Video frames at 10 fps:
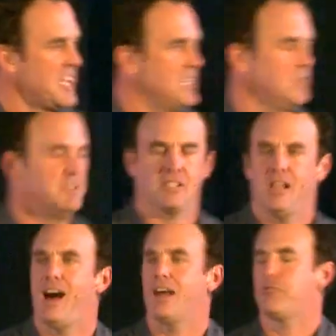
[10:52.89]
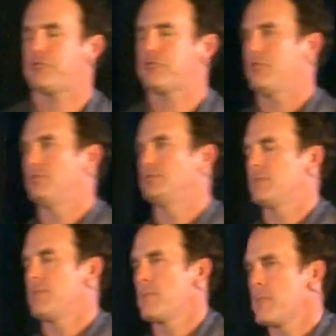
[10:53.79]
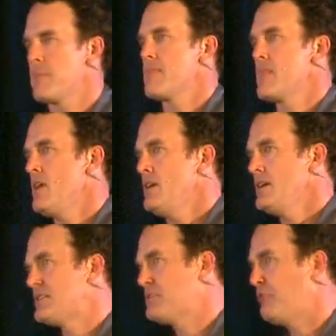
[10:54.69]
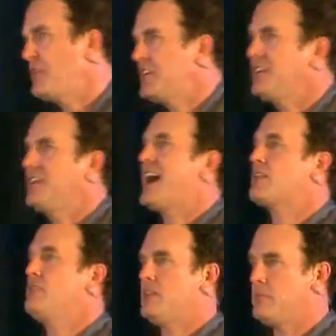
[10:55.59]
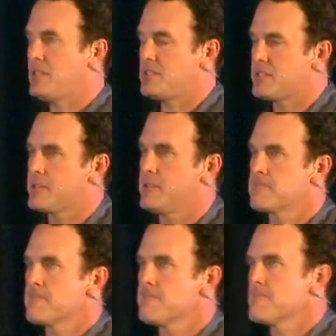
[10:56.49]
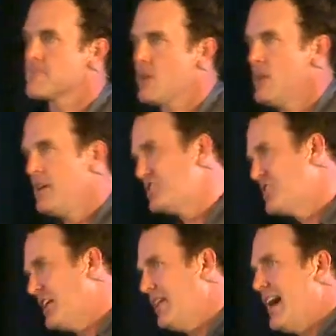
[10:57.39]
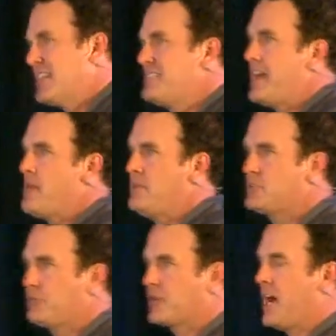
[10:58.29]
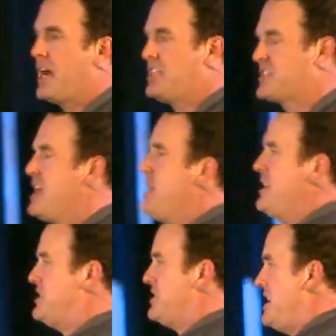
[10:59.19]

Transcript: the end of his life. He's defeated a lot of enemies. He's done a lot of damage for God. He's, he's,